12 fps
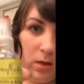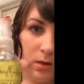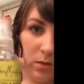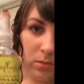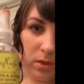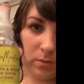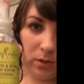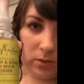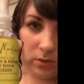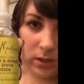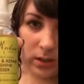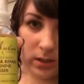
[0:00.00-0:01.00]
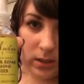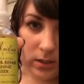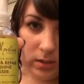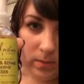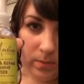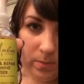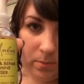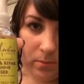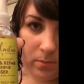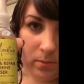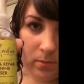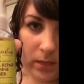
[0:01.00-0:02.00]
I'll sometimes use this
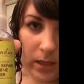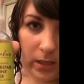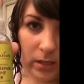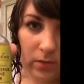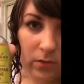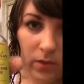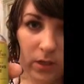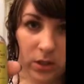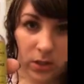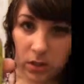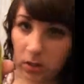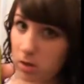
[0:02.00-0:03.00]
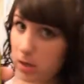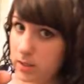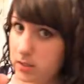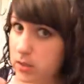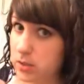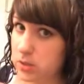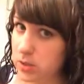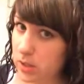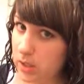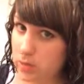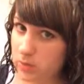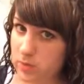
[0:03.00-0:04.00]
as a finishing gloss and
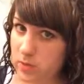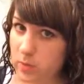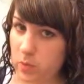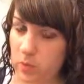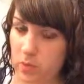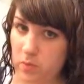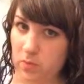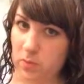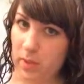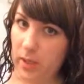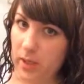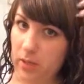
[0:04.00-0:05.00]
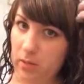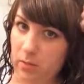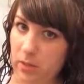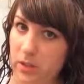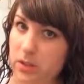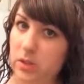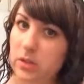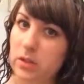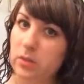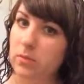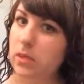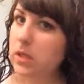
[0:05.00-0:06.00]
just kind of smooth it over my hair and make sure
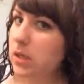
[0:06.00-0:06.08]
that